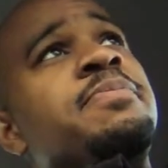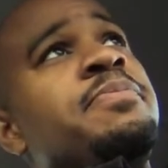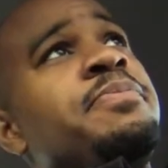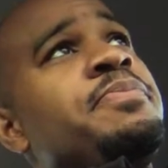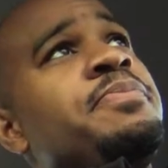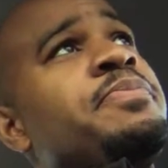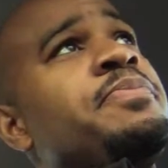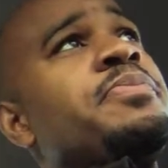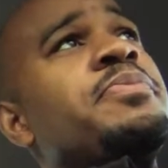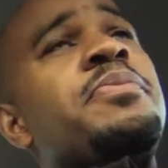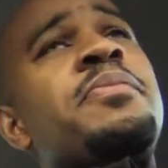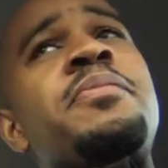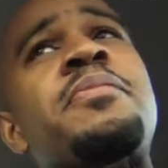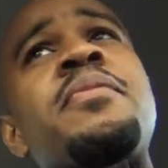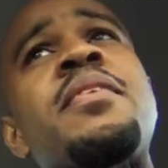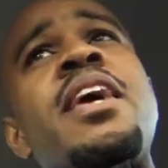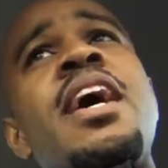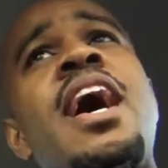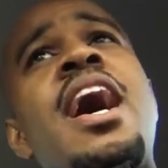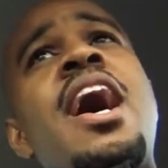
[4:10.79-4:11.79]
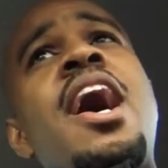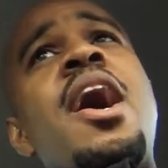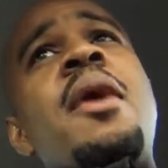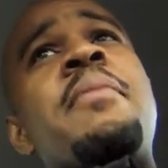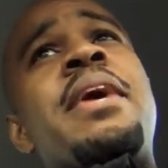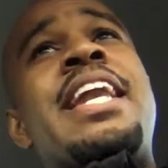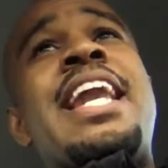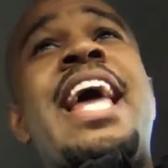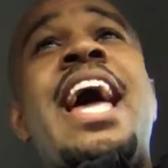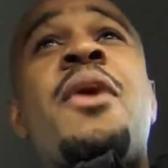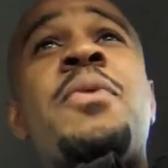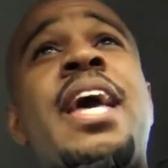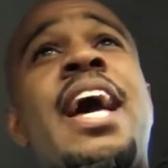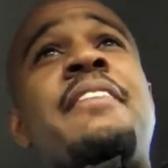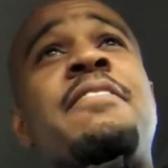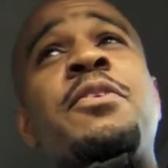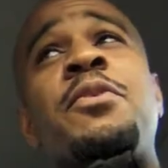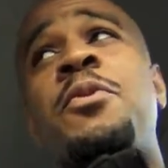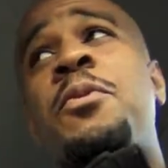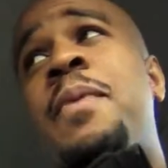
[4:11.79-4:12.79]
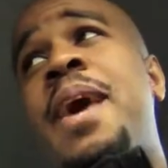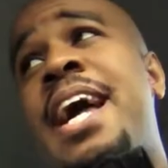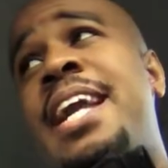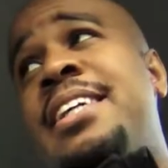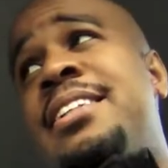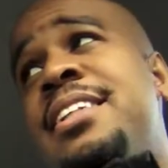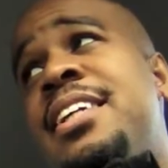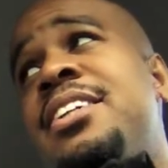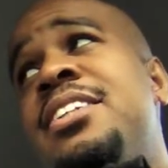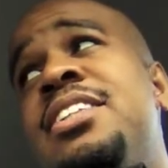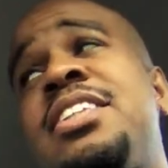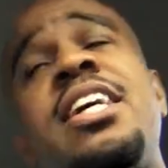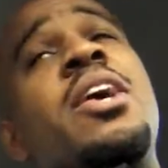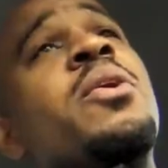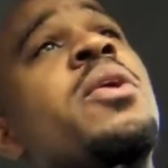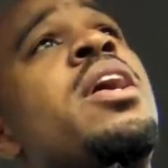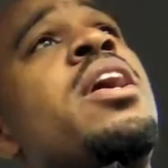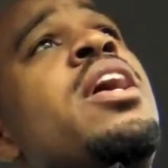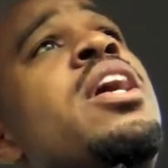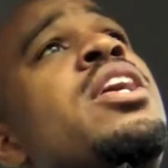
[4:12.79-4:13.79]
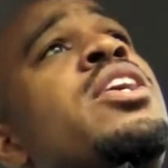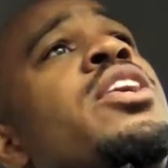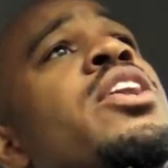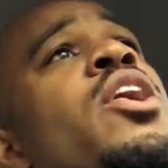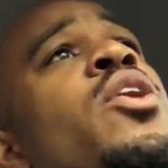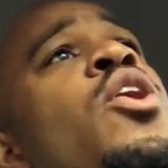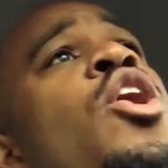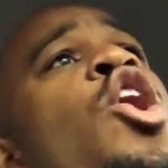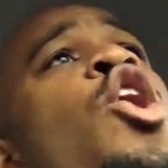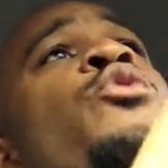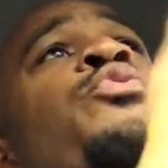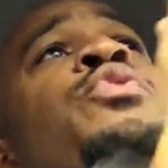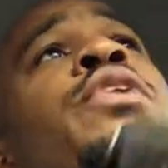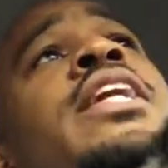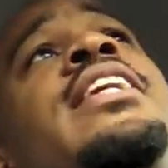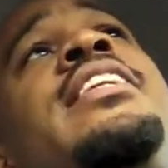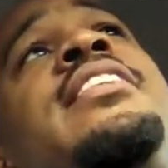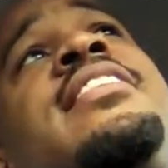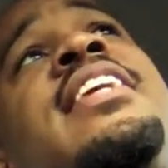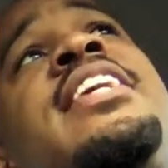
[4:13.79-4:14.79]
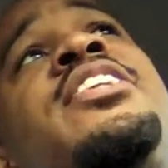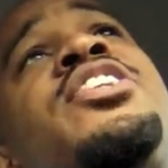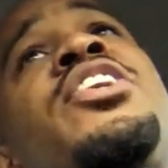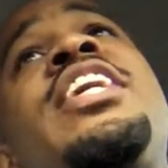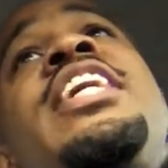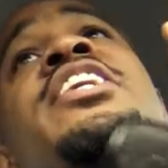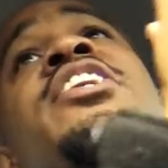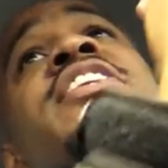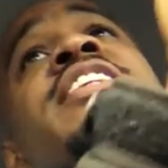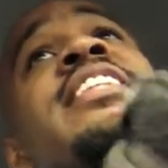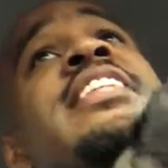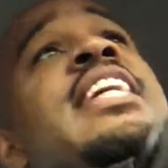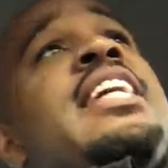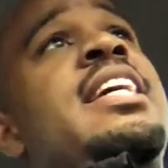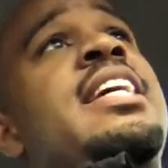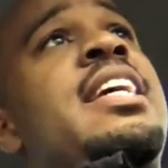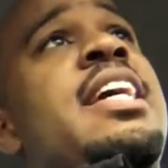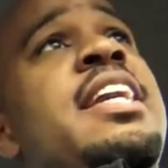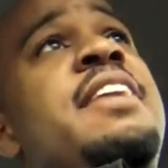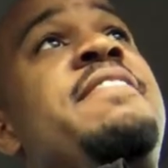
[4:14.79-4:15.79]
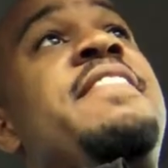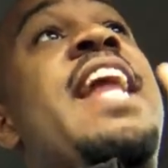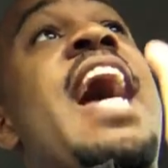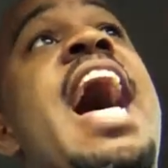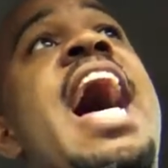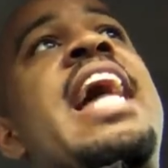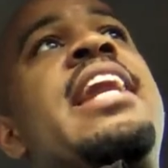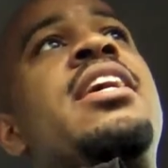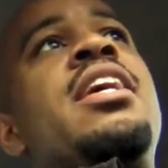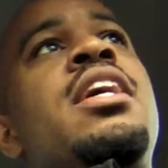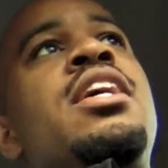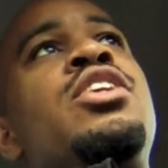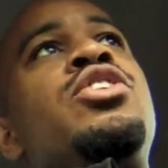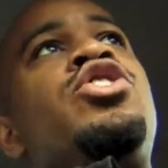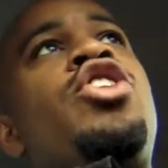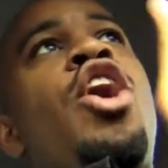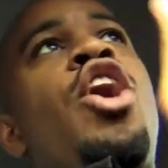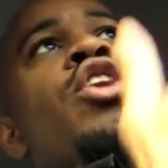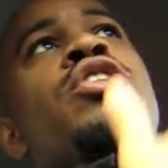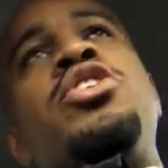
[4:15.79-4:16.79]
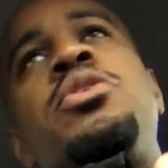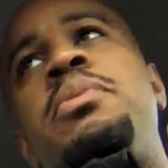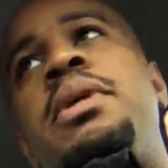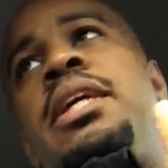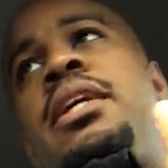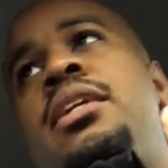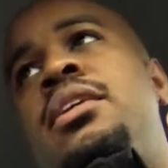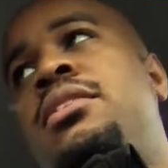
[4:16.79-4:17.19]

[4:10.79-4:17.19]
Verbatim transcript: Yes. Um, and now we have the robotics center. So, you know, hopefully these things are in your city. And if not, talk to me.